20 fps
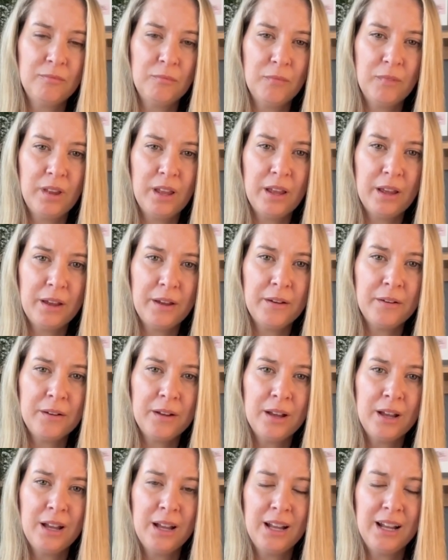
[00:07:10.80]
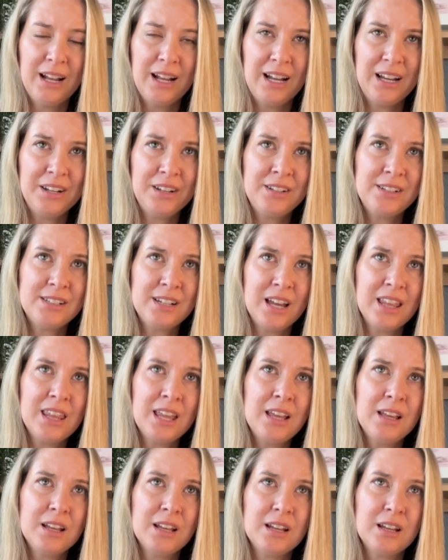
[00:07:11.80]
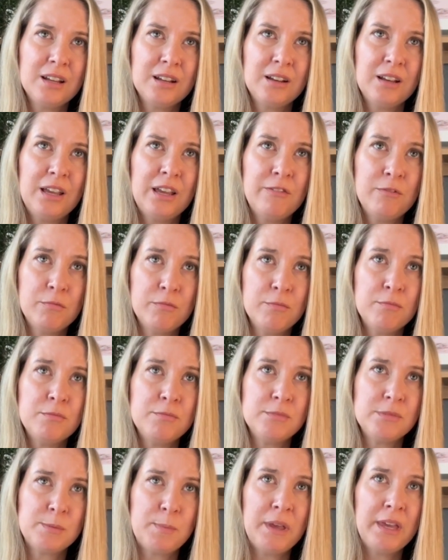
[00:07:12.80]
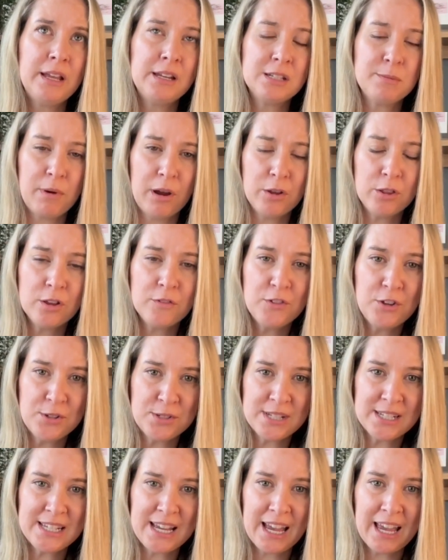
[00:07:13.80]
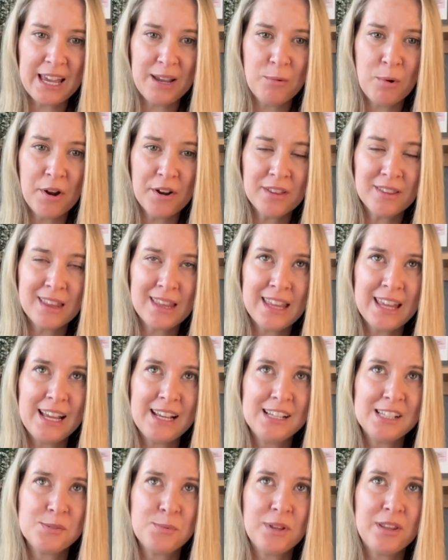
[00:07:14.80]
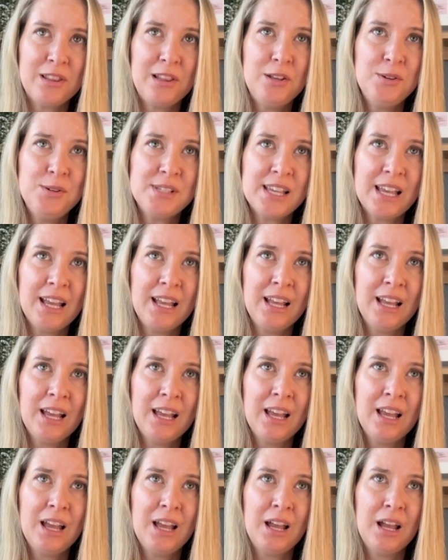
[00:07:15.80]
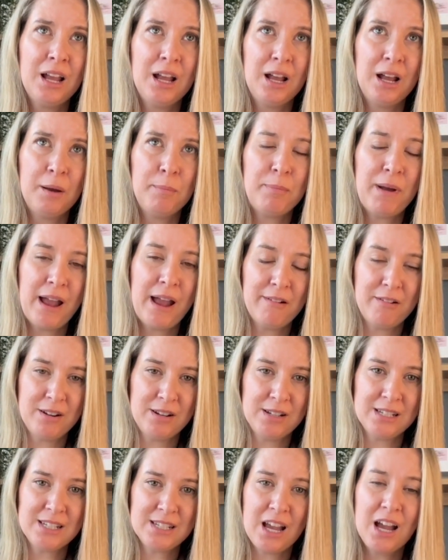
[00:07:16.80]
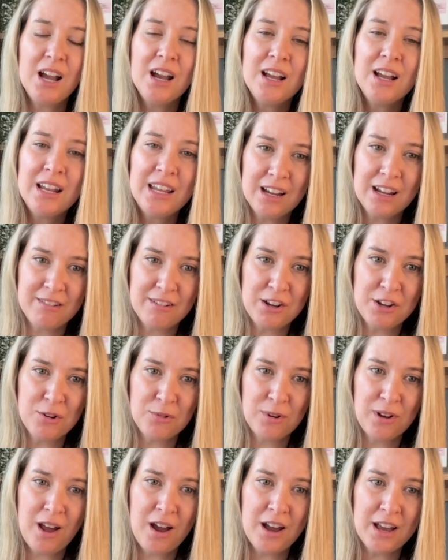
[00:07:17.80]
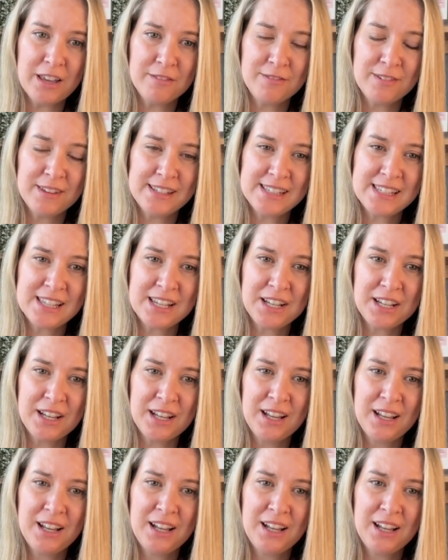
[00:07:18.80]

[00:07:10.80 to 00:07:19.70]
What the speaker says: Yeah. And I think even from speaking to both of you today, one of the things with losing a parent earlier in your life is that